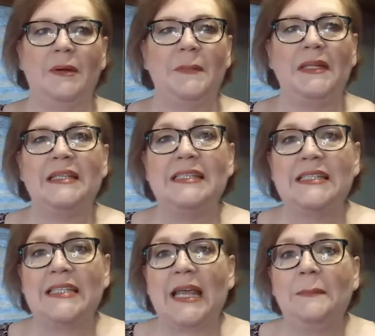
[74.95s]
I mean, the
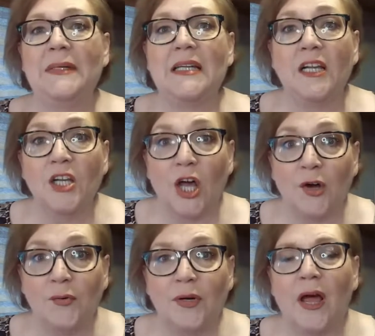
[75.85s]
statement
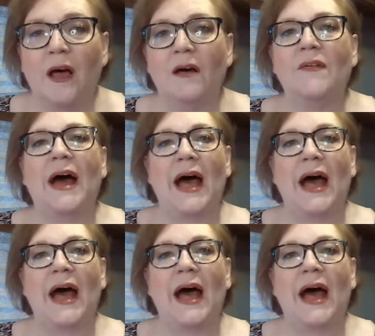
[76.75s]
alone of,